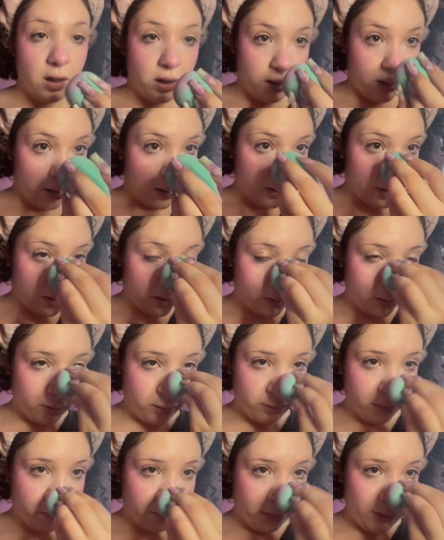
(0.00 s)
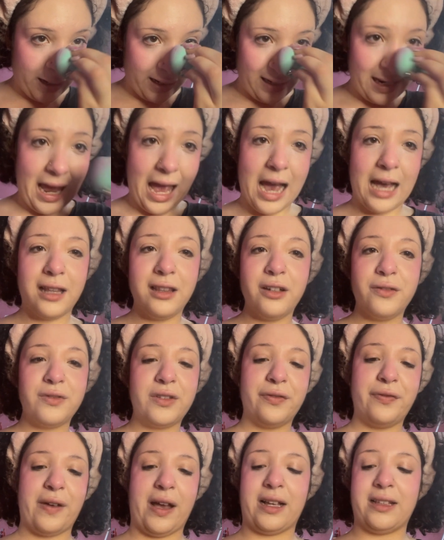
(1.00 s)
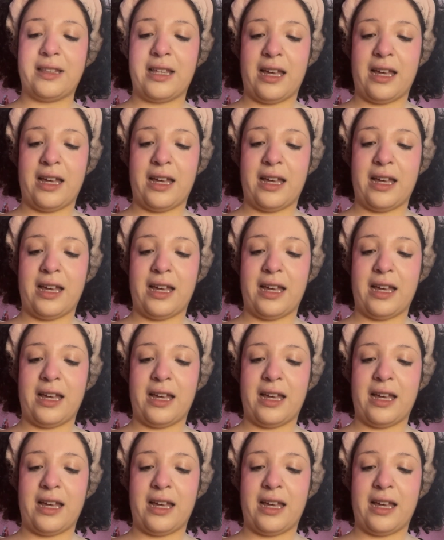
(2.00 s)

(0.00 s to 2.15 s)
um and yeah i love the fact